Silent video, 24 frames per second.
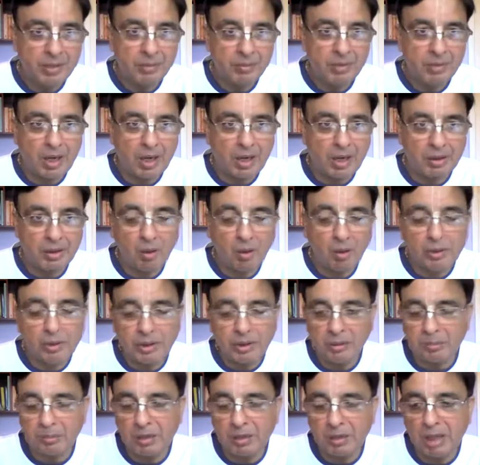But I don't
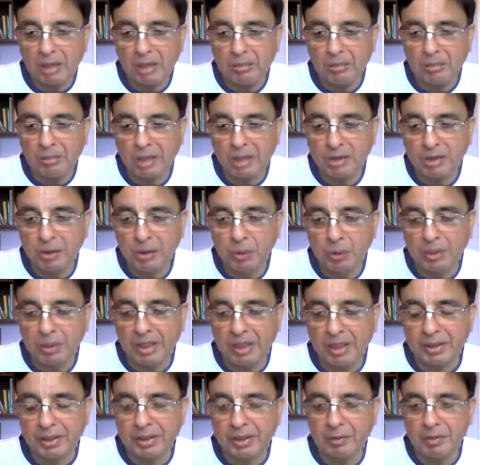think Prahlada Maharaj knew
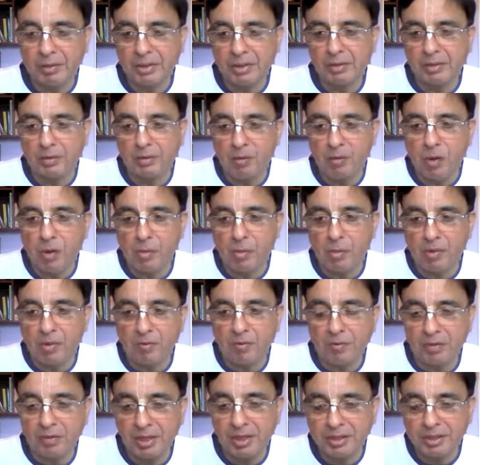that he was in the form
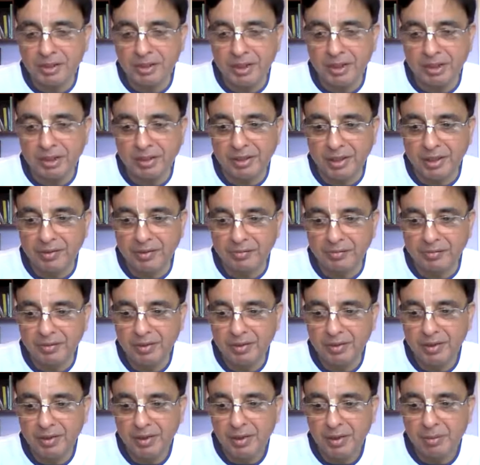of Narsimha Dev.
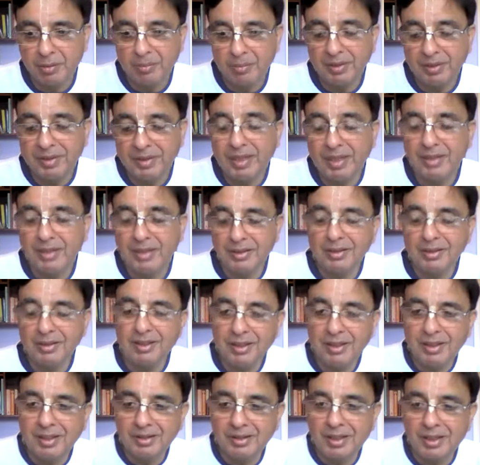But then
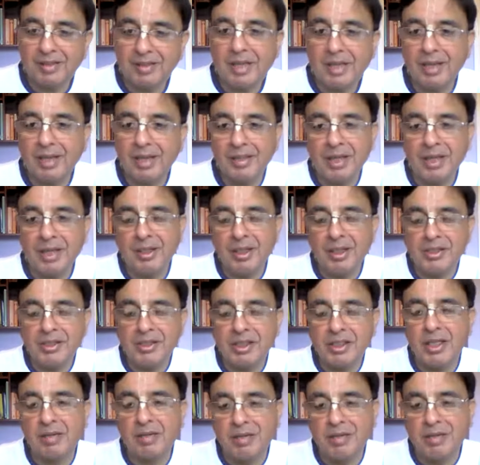that
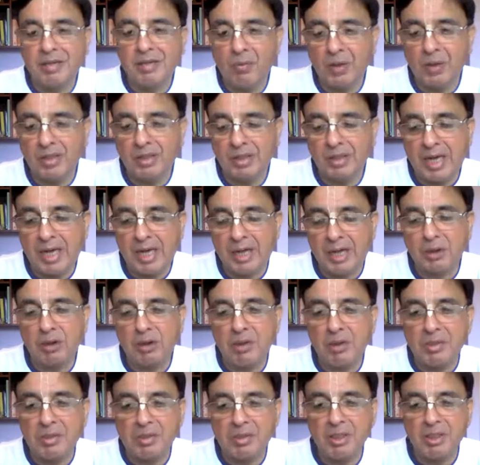Narsimha Dev had to
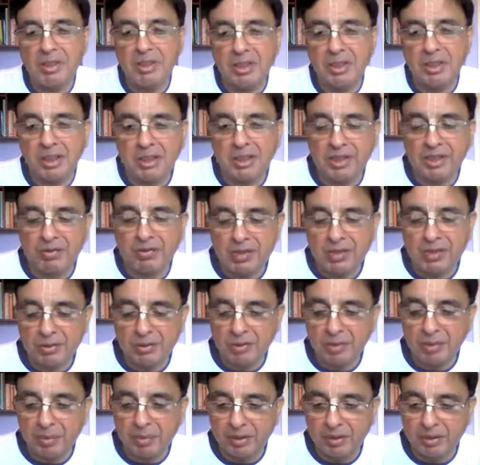come as Narsimha Dev as
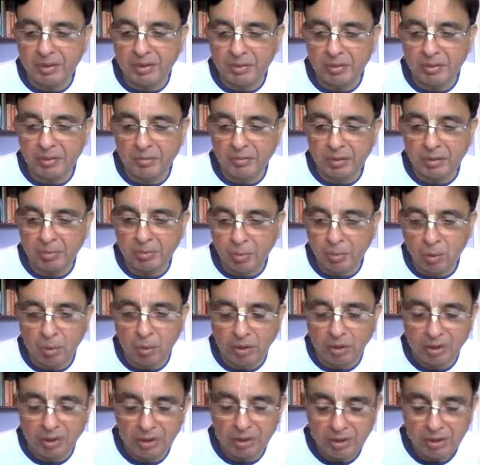well because of the
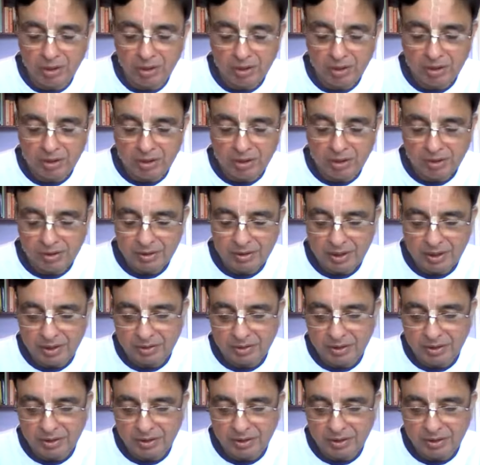boon that